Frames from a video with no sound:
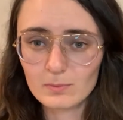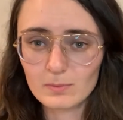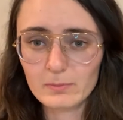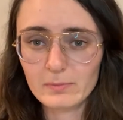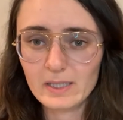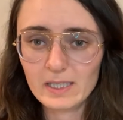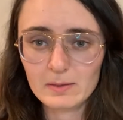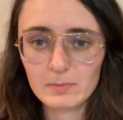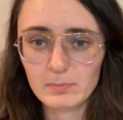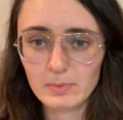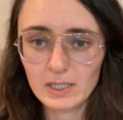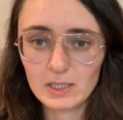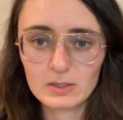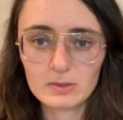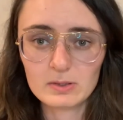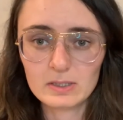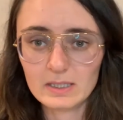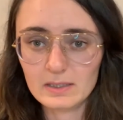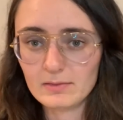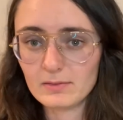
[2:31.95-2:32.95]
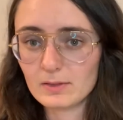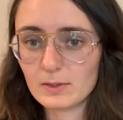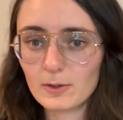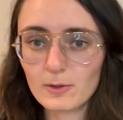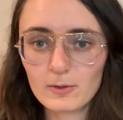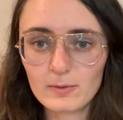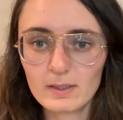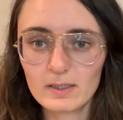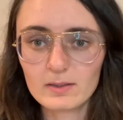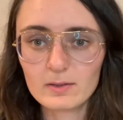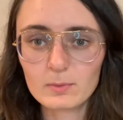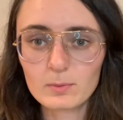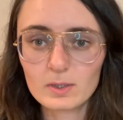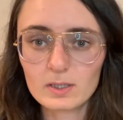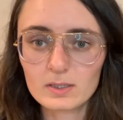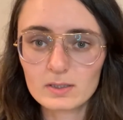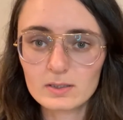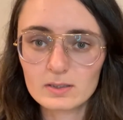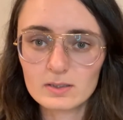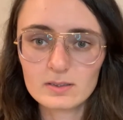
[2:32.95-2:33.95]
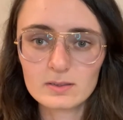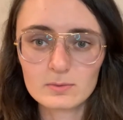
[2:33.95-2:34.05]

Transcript: make Bitcoin go around the world,